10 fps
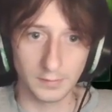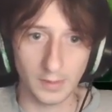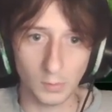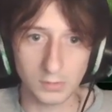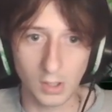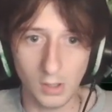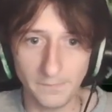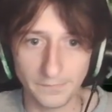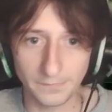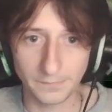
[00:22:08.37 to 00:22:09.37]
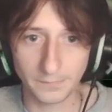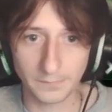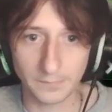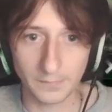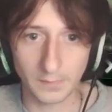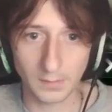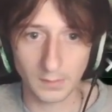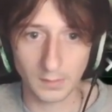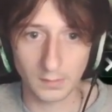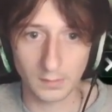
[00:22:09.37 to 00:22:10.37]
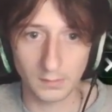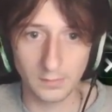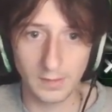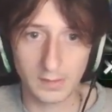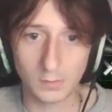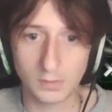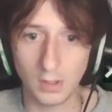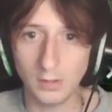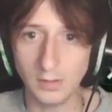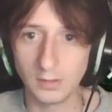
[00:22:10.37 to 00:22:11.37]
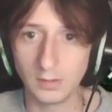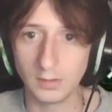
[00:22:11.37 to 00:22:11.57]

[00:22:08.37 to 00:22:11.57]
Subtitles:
That one's gone. This one's gone.